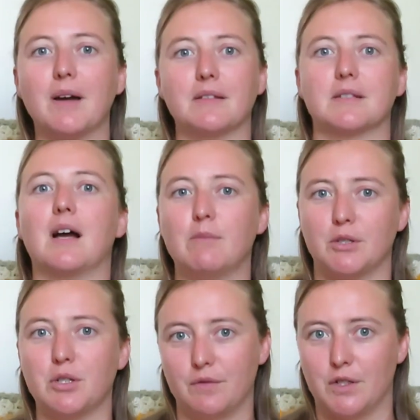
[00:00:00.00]
by the time
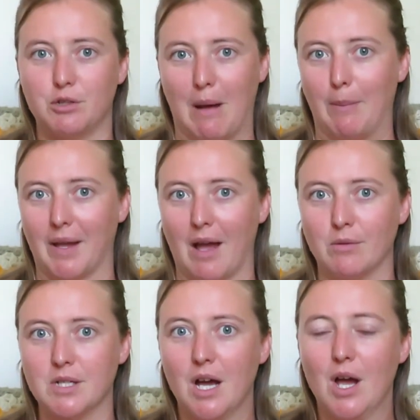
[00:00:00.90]
that you're finished mapping out.